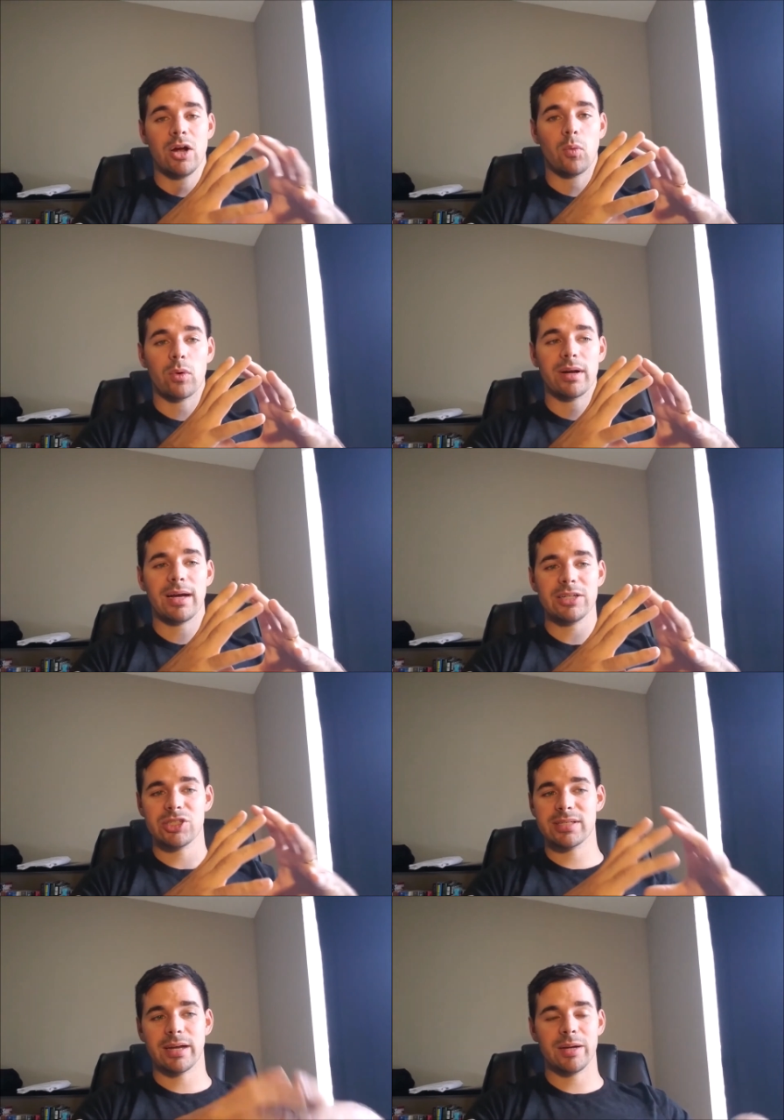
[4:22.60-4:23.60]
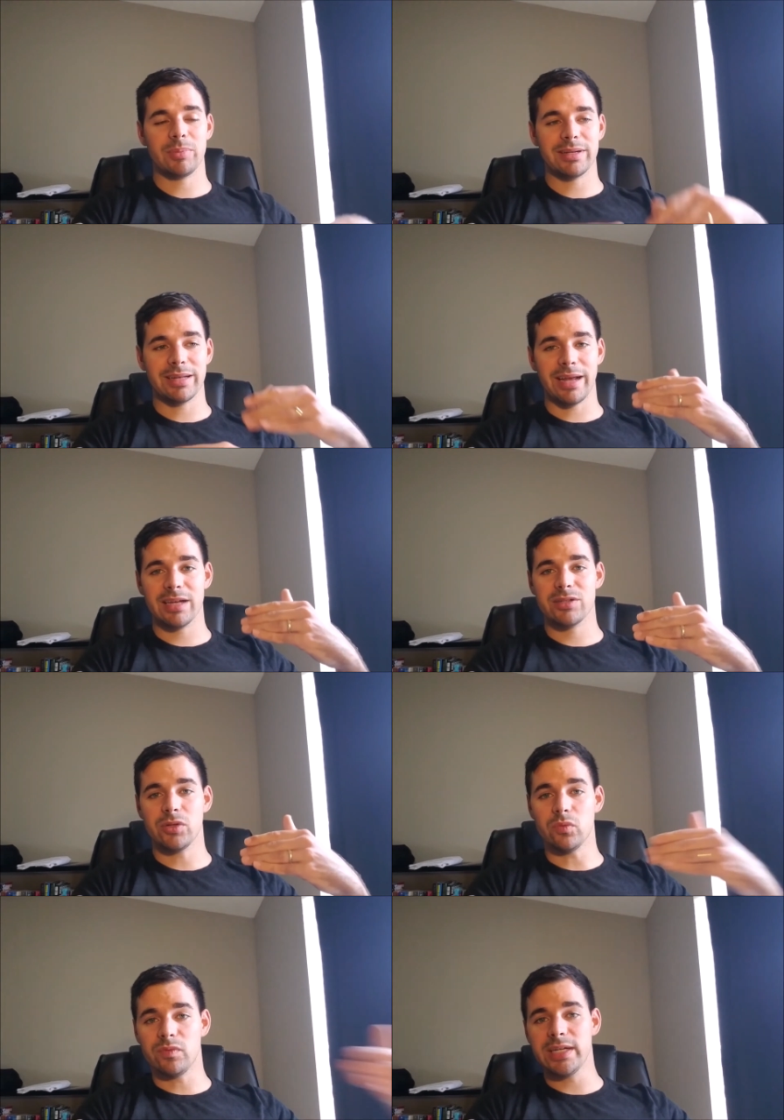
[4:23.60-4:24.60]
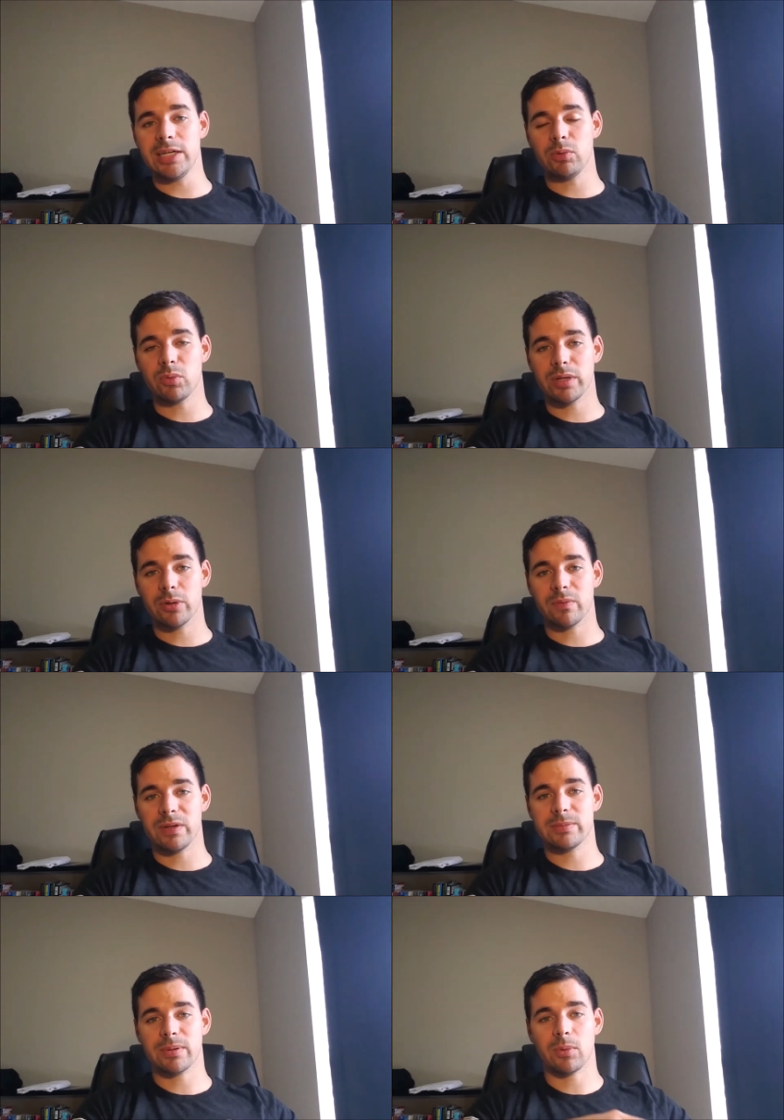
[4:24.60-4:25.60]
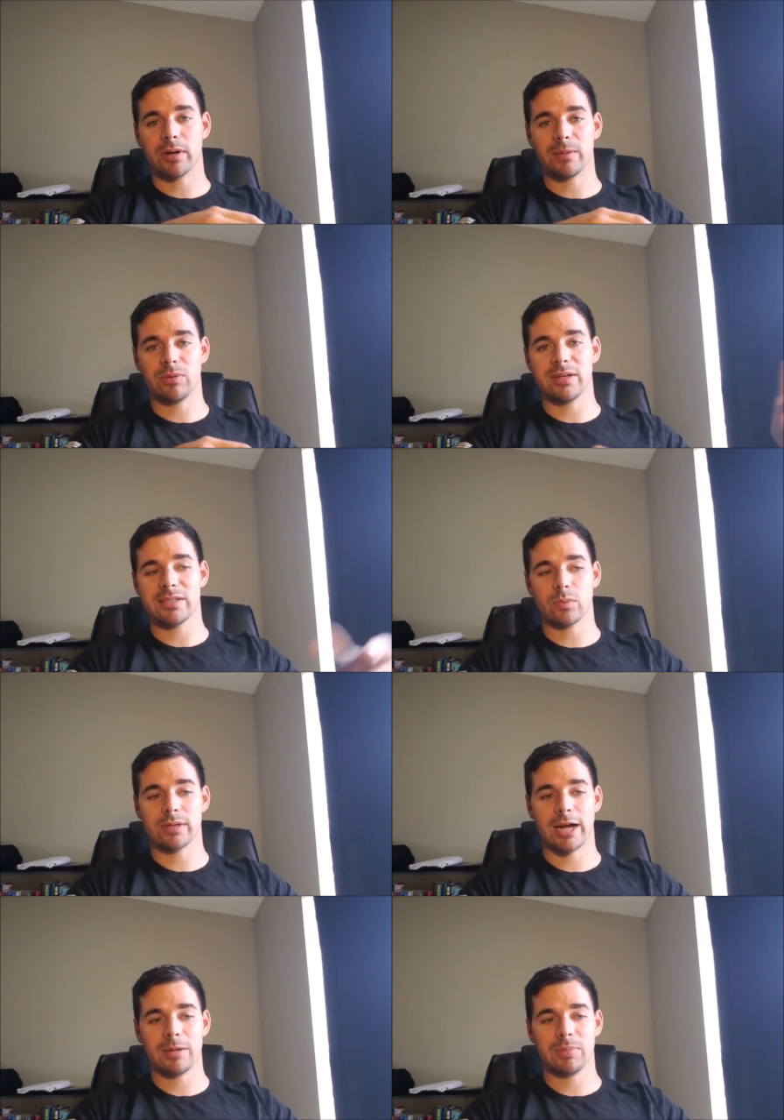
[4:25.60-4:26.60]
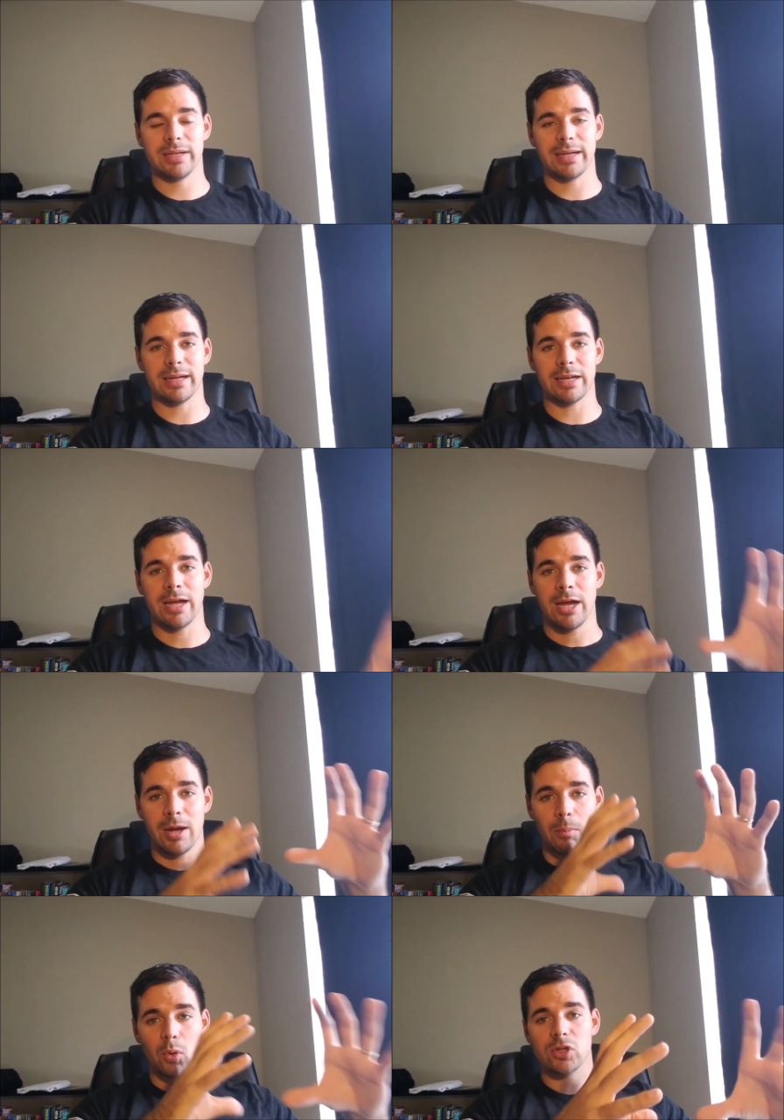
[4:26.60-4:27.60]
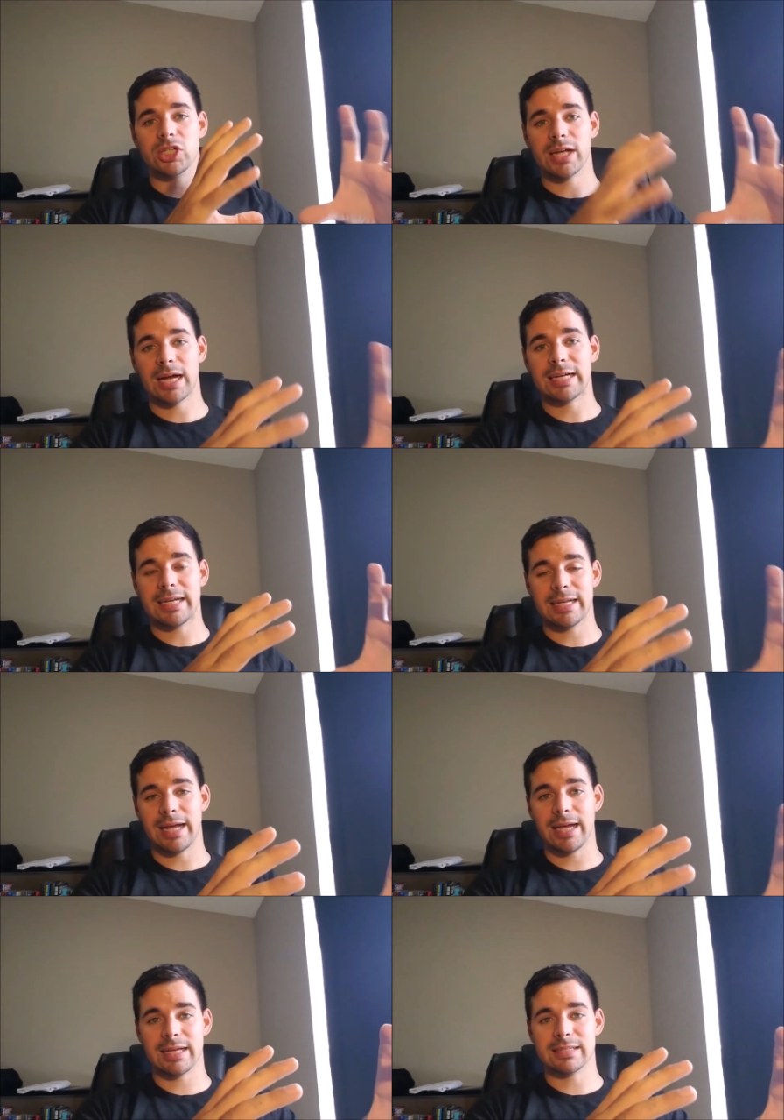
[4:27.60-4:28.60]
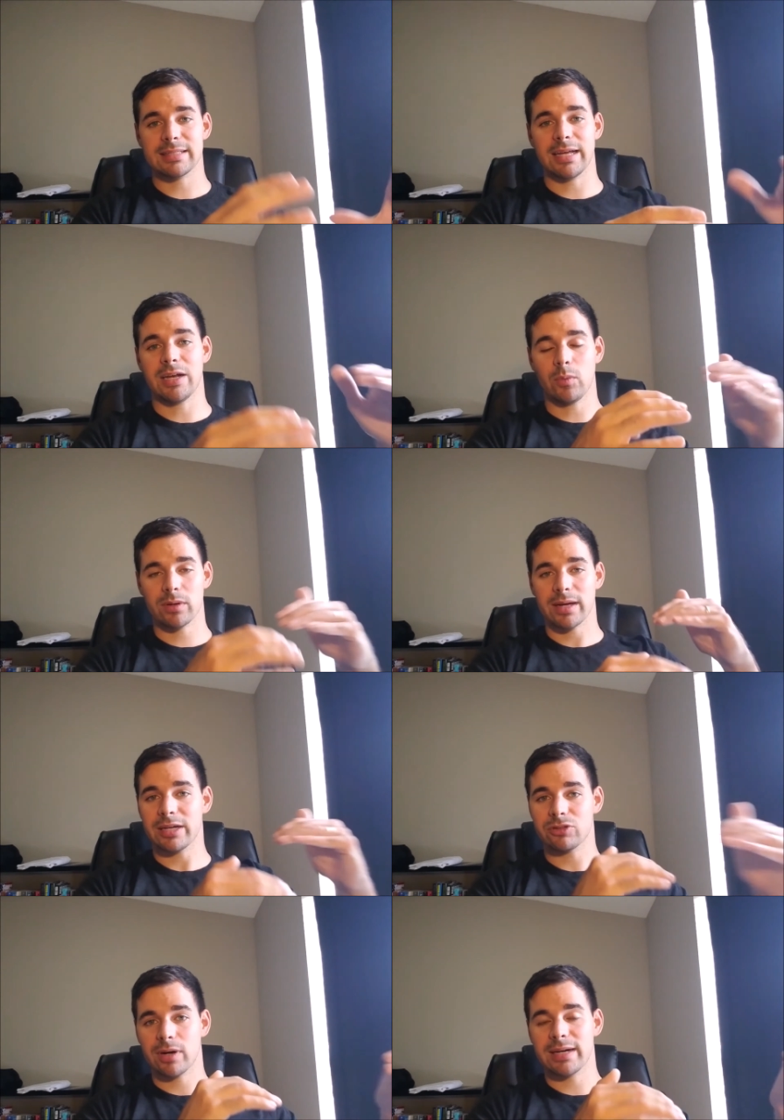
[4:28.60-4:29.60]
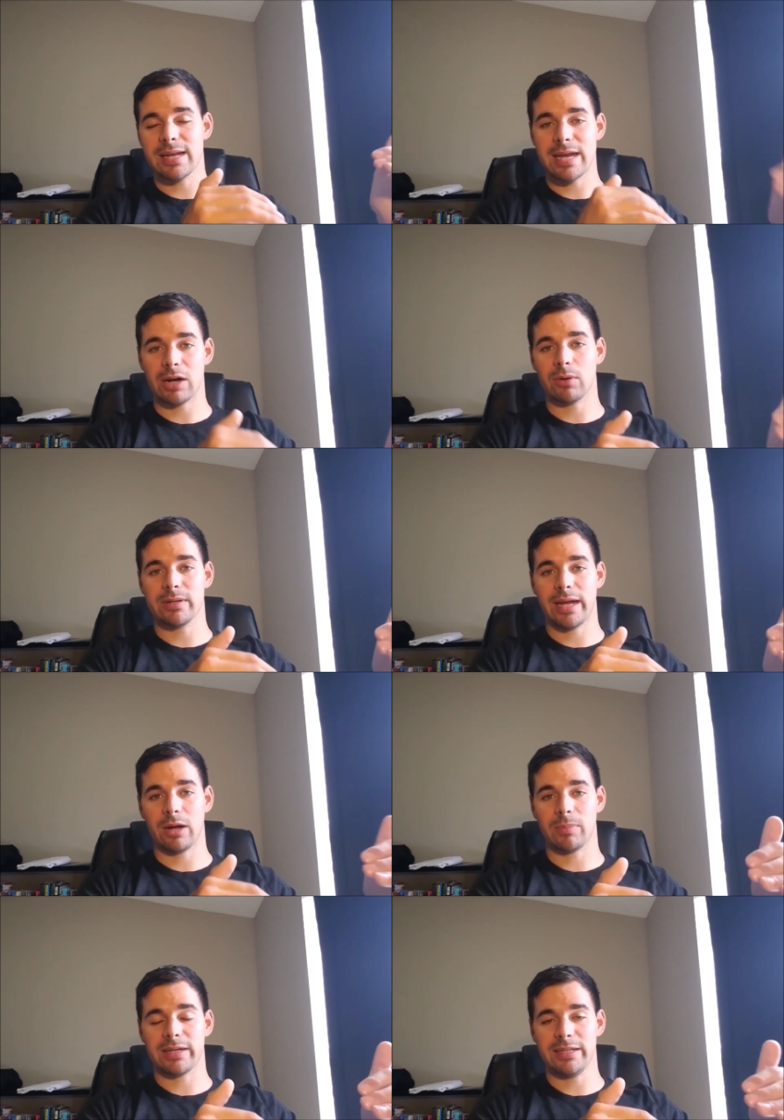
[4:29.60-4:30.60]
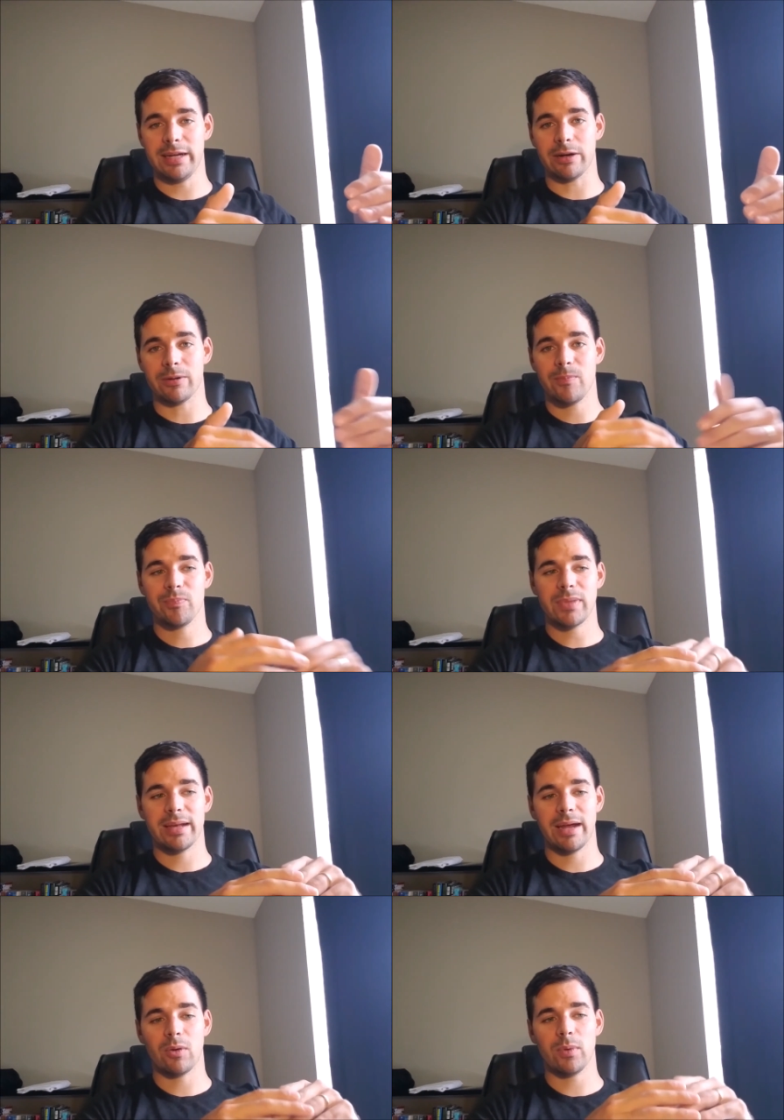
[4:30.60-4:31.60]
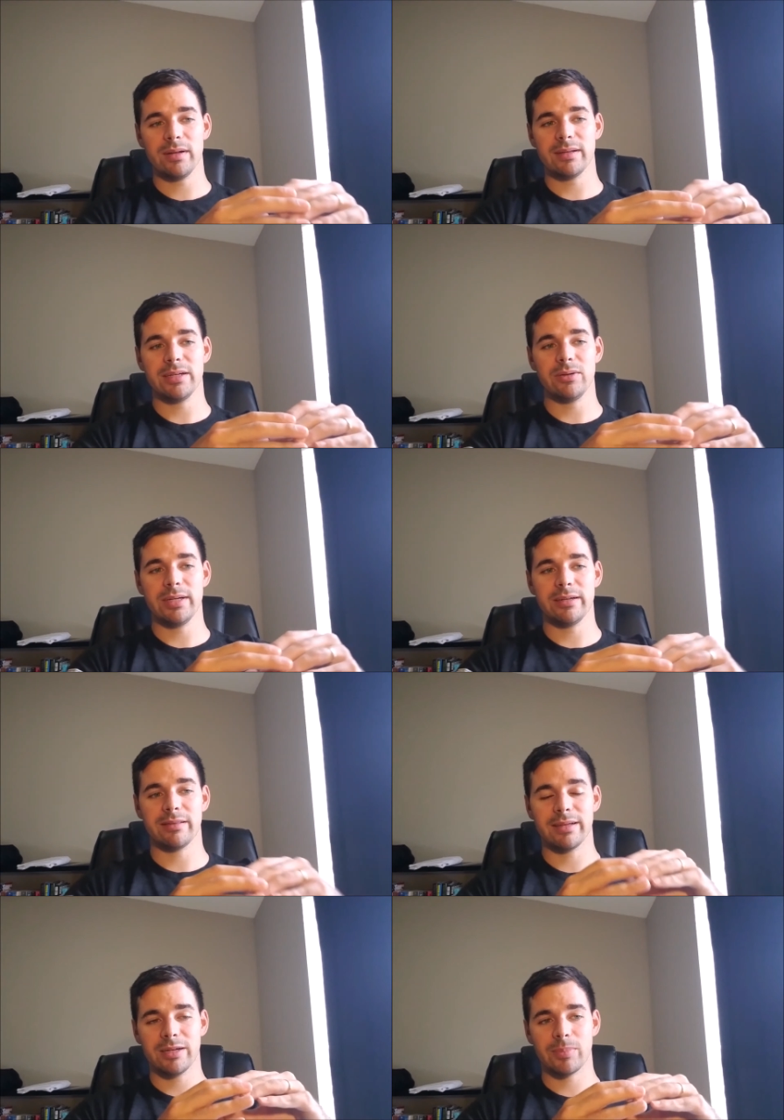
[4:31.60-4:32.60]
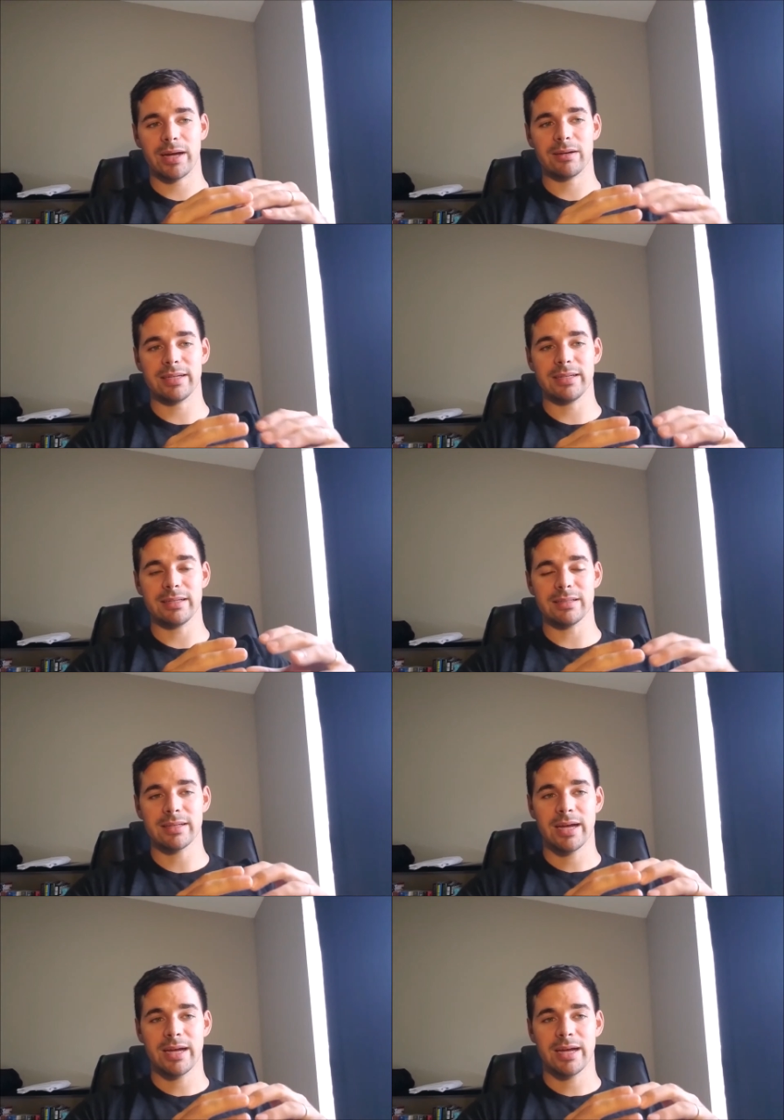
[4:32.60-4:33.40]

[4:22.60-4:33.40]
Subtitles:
We're not just typing in SUV when we go to Facebook Marketplace. We're typing in Porsche Cayenne S, and then we're kind of trying to narrow it down by year. Now, one thing you need to think about is